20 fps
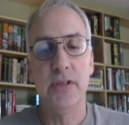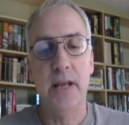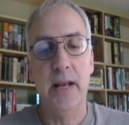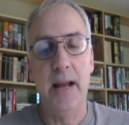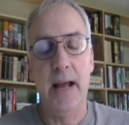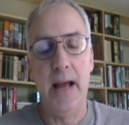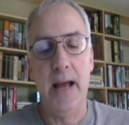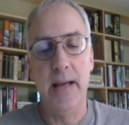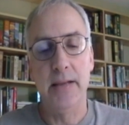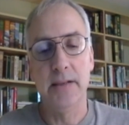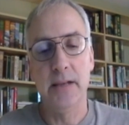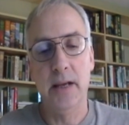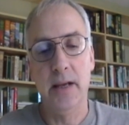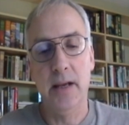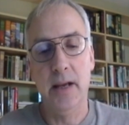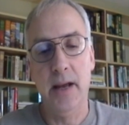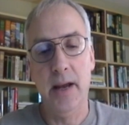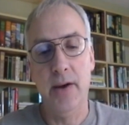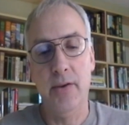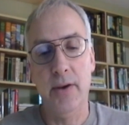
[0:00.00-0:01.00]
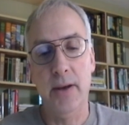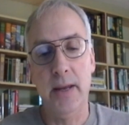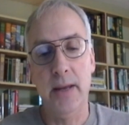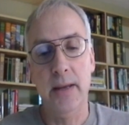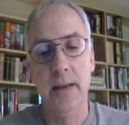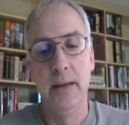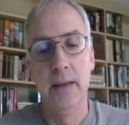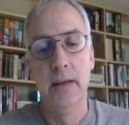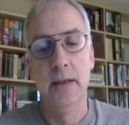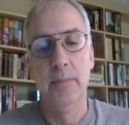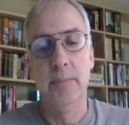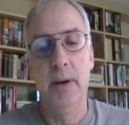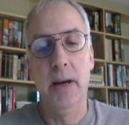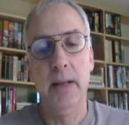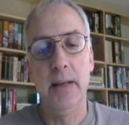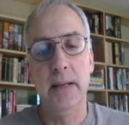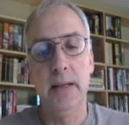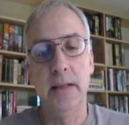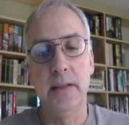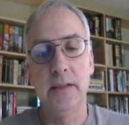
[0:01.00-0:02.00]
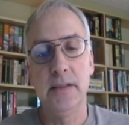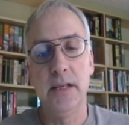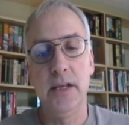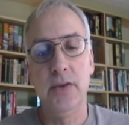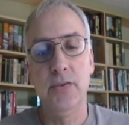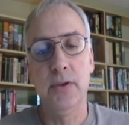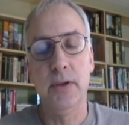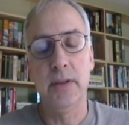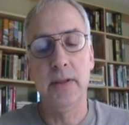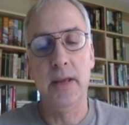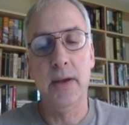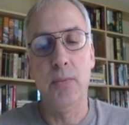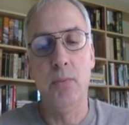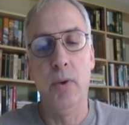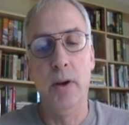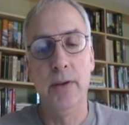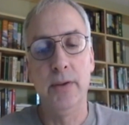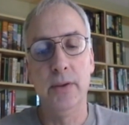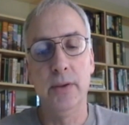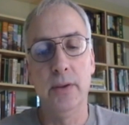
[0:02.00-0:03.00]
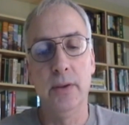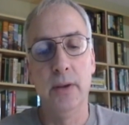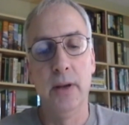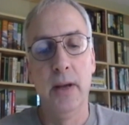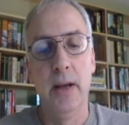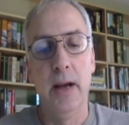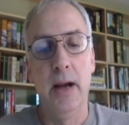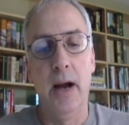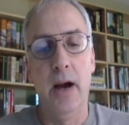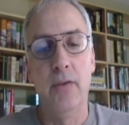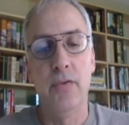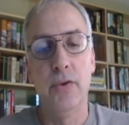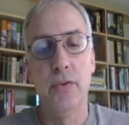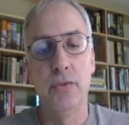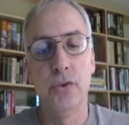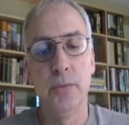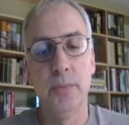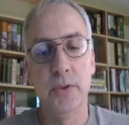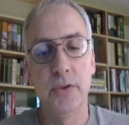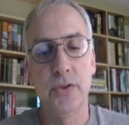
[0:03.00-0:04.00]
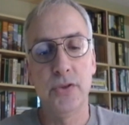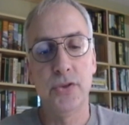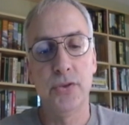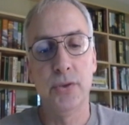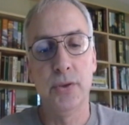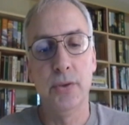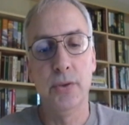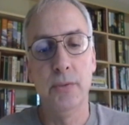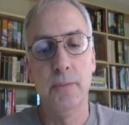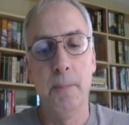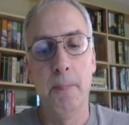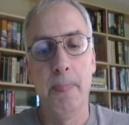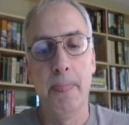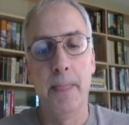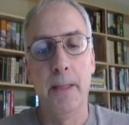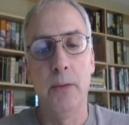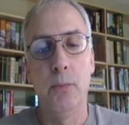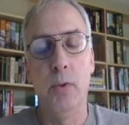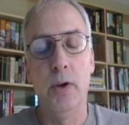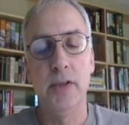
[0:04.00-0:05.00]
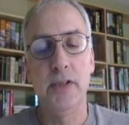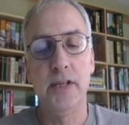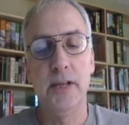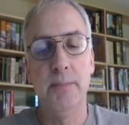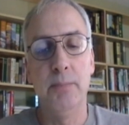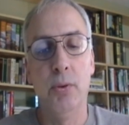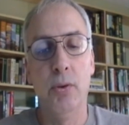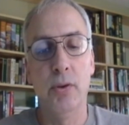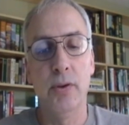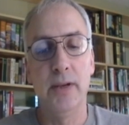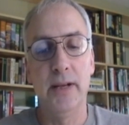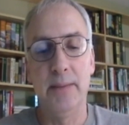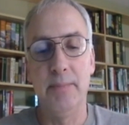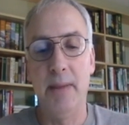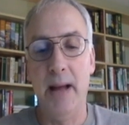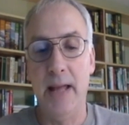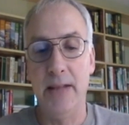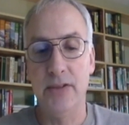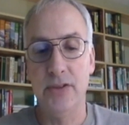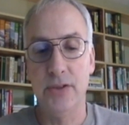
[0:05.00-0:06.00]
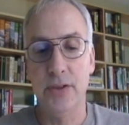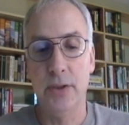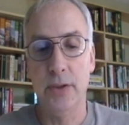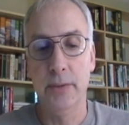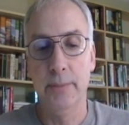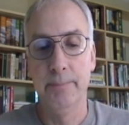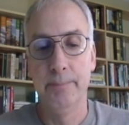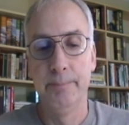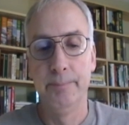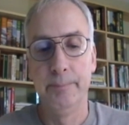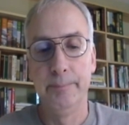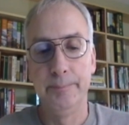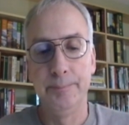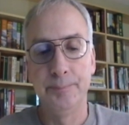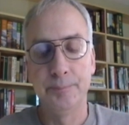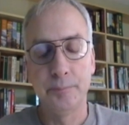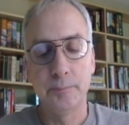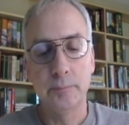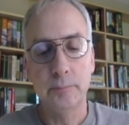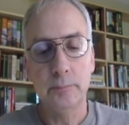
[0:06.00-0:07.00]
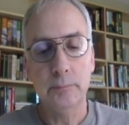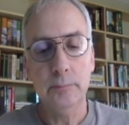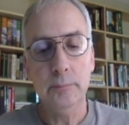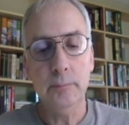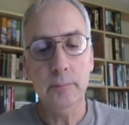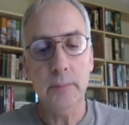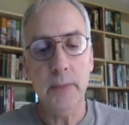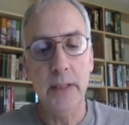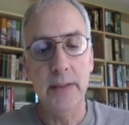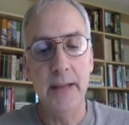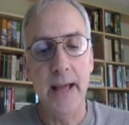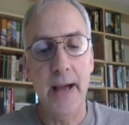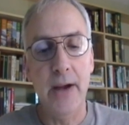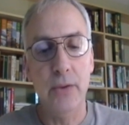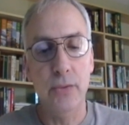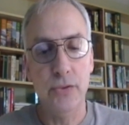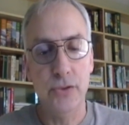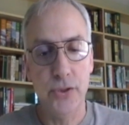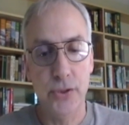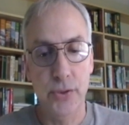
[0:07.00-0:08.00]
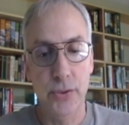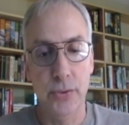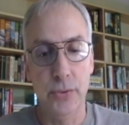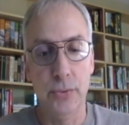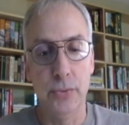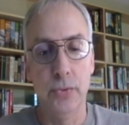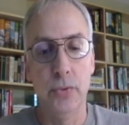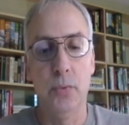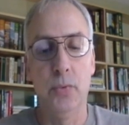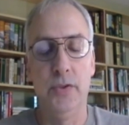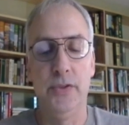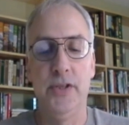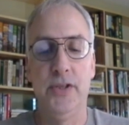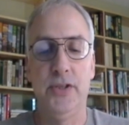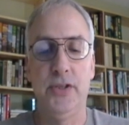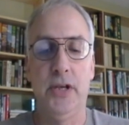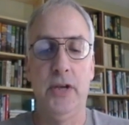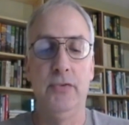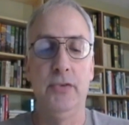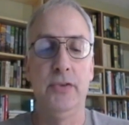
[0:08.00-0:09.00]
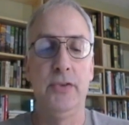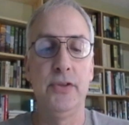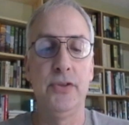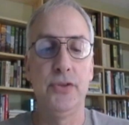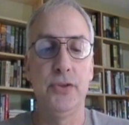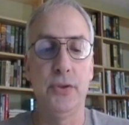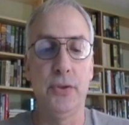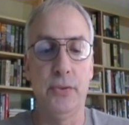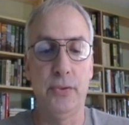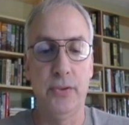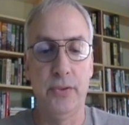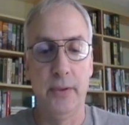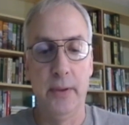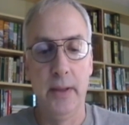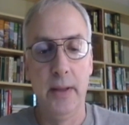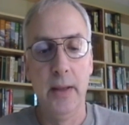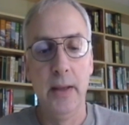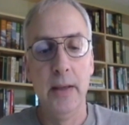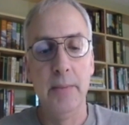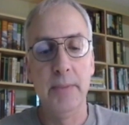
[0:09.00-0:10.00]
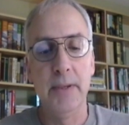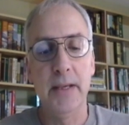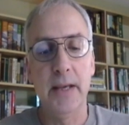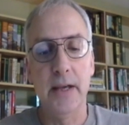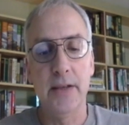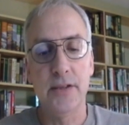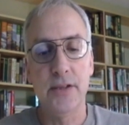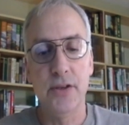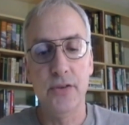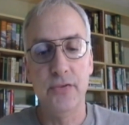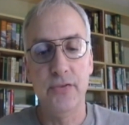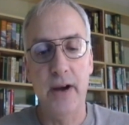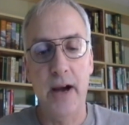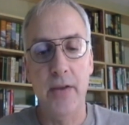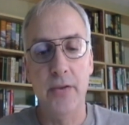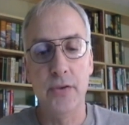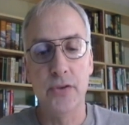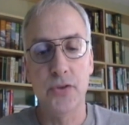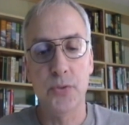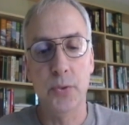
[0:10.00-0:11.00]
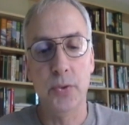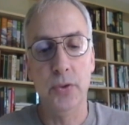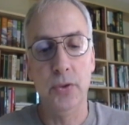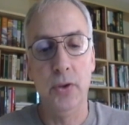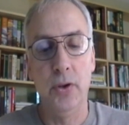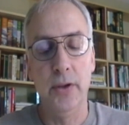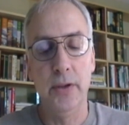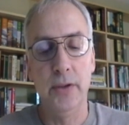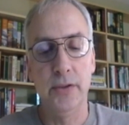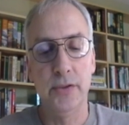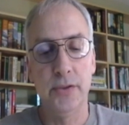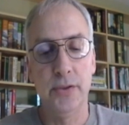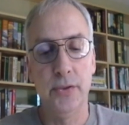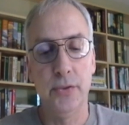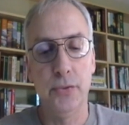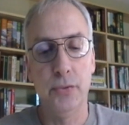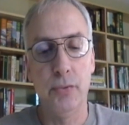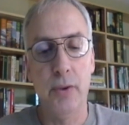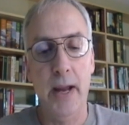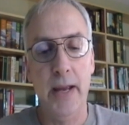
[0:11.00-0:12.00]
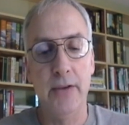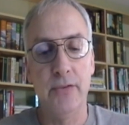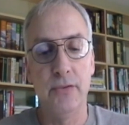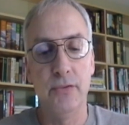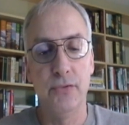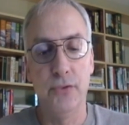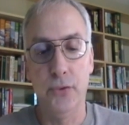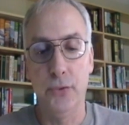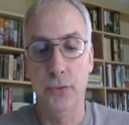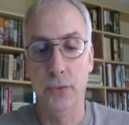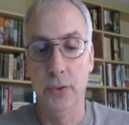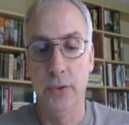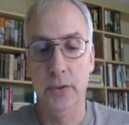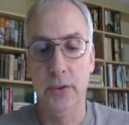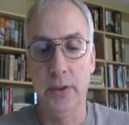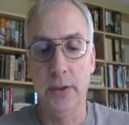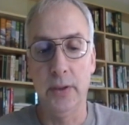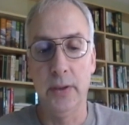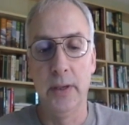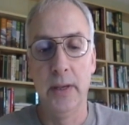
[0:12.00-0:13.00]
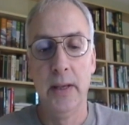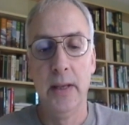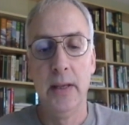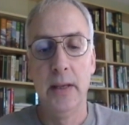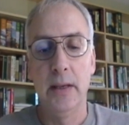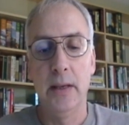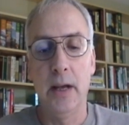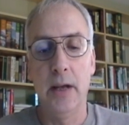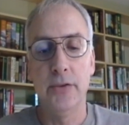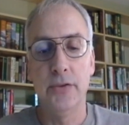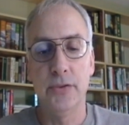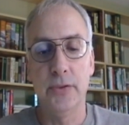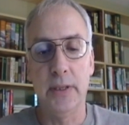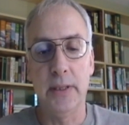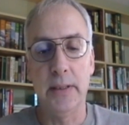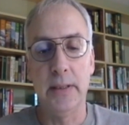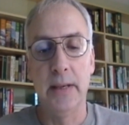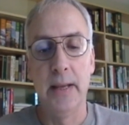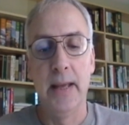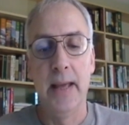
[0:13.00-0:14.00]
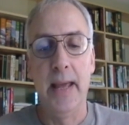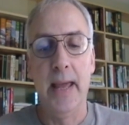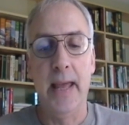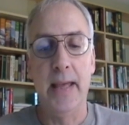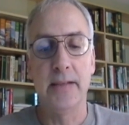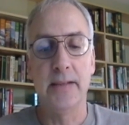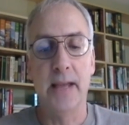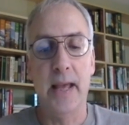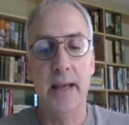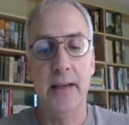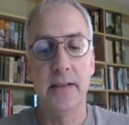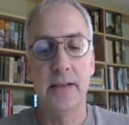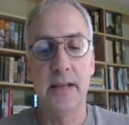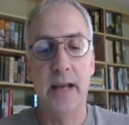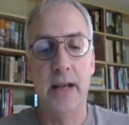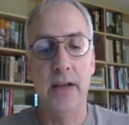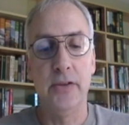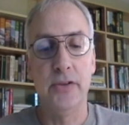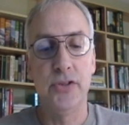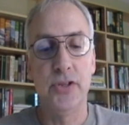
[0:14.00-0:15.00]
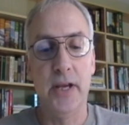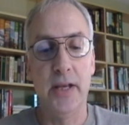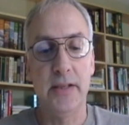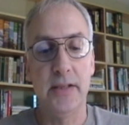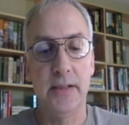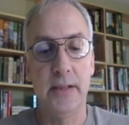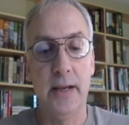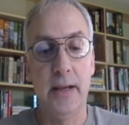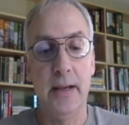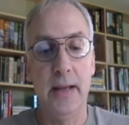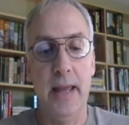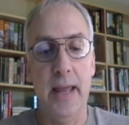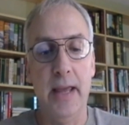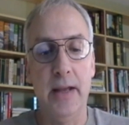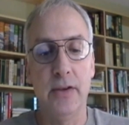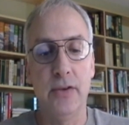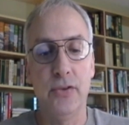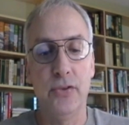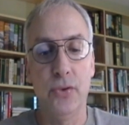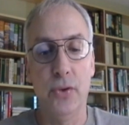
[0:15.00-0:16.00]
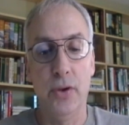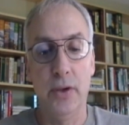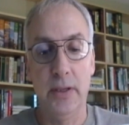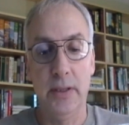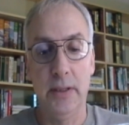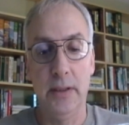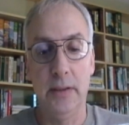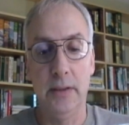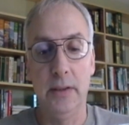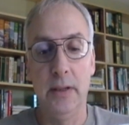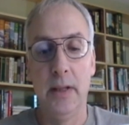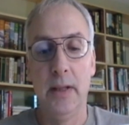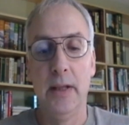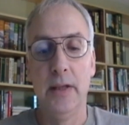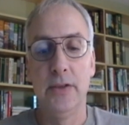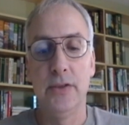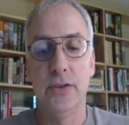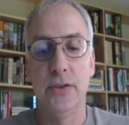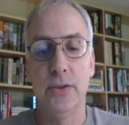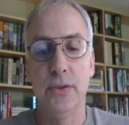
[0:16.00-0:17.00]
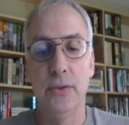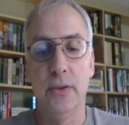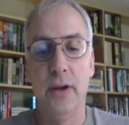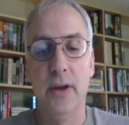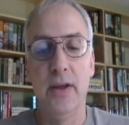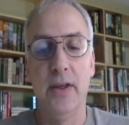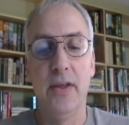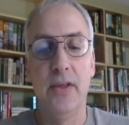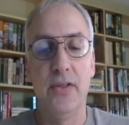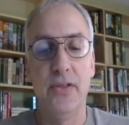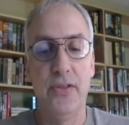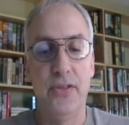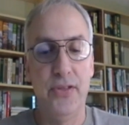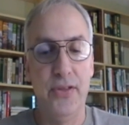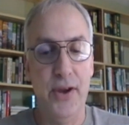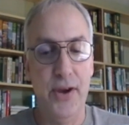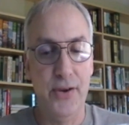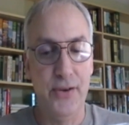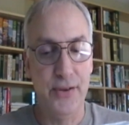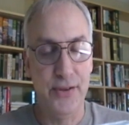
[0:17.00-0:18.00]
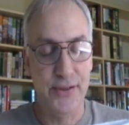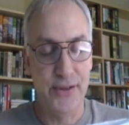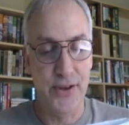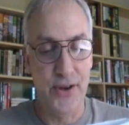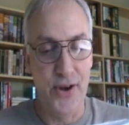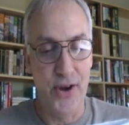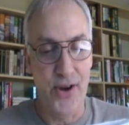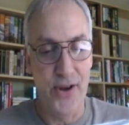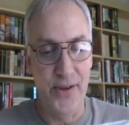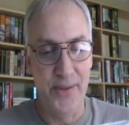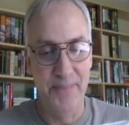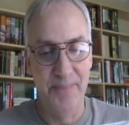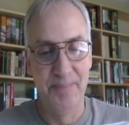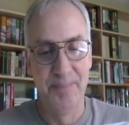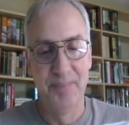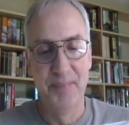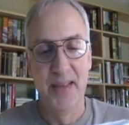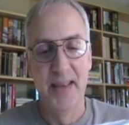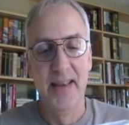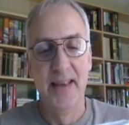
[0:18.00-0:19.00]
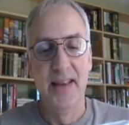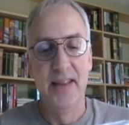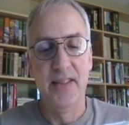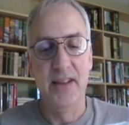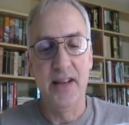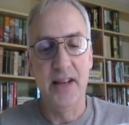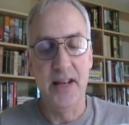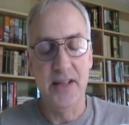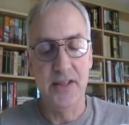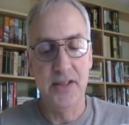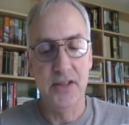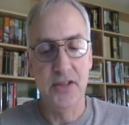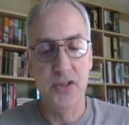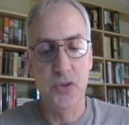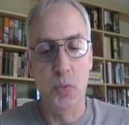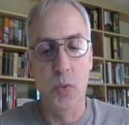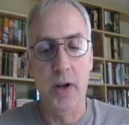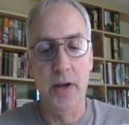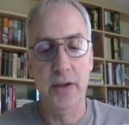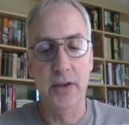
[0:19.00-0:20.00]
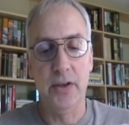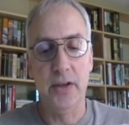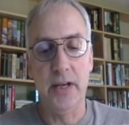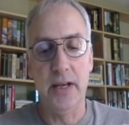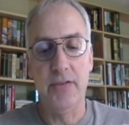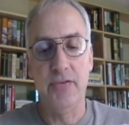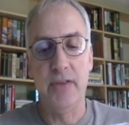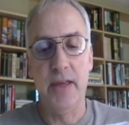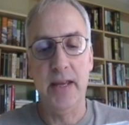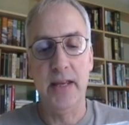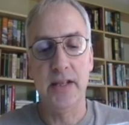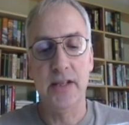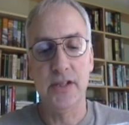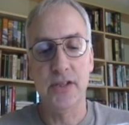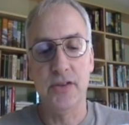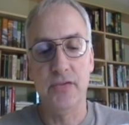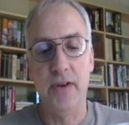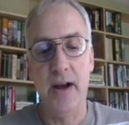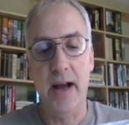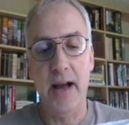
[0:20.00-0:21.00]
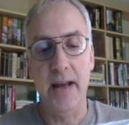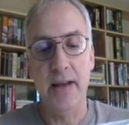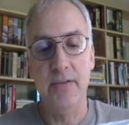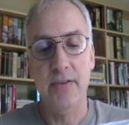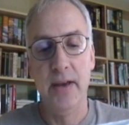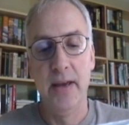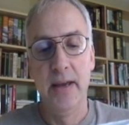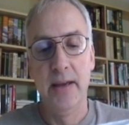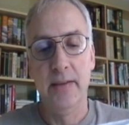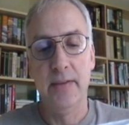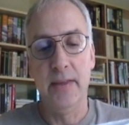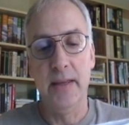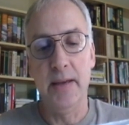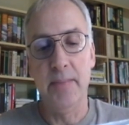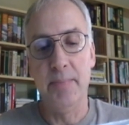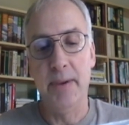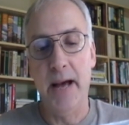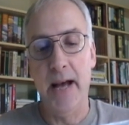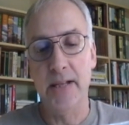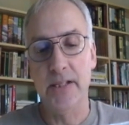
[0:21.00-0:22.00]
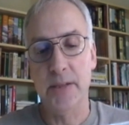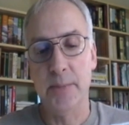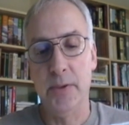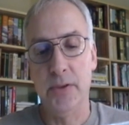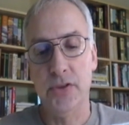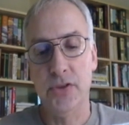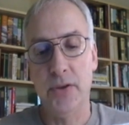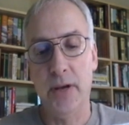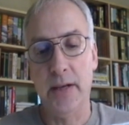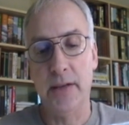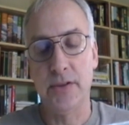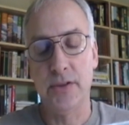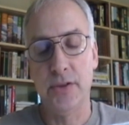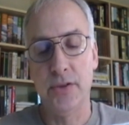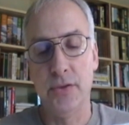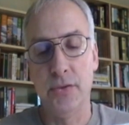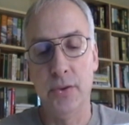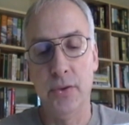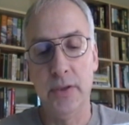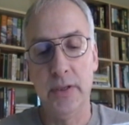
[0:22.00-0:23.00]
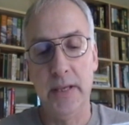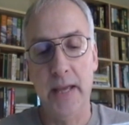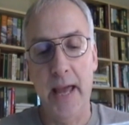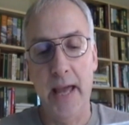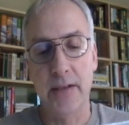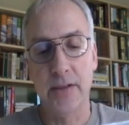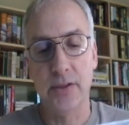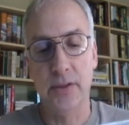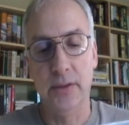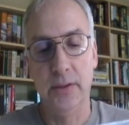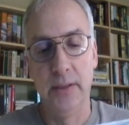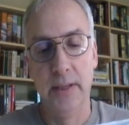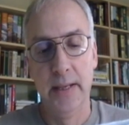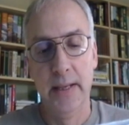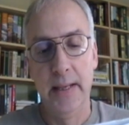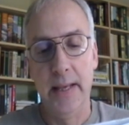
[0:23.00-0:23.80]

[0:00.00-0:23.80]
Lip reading: set eyes on Carrie, but in secret they wonder, are the rumors true? Was he born a monster? Now, too, will discover the truth. Because their fathers were loyal to the rightful ruler, Gundren has exiled Jessa and Thorkill to Theris Hall. The cousins wonder if they can survive the impossible trek to the ruined castle,